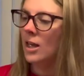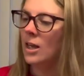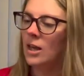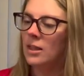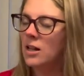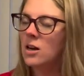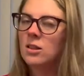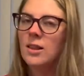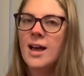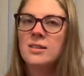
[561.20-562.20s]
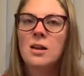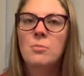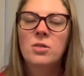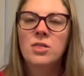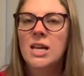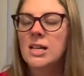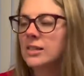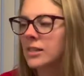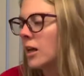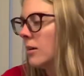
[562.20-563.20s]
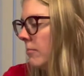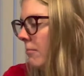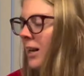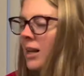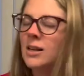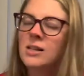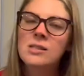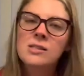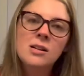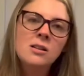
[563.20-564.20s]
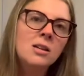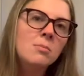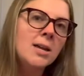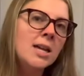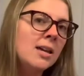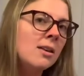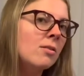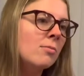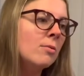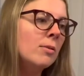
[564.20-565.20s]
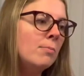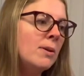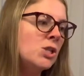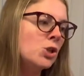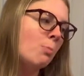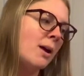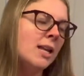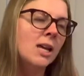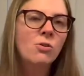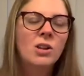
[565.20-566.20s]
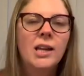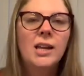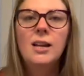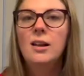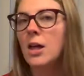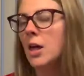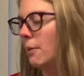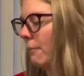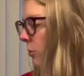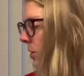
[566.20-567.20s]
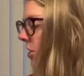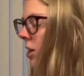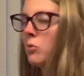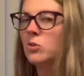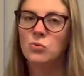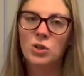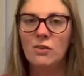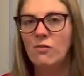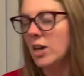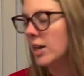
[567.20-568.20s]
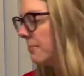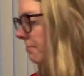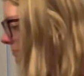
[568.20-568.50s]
And then our last couple of things might not necessarily be beach or picnic related, but we thought it was really fun.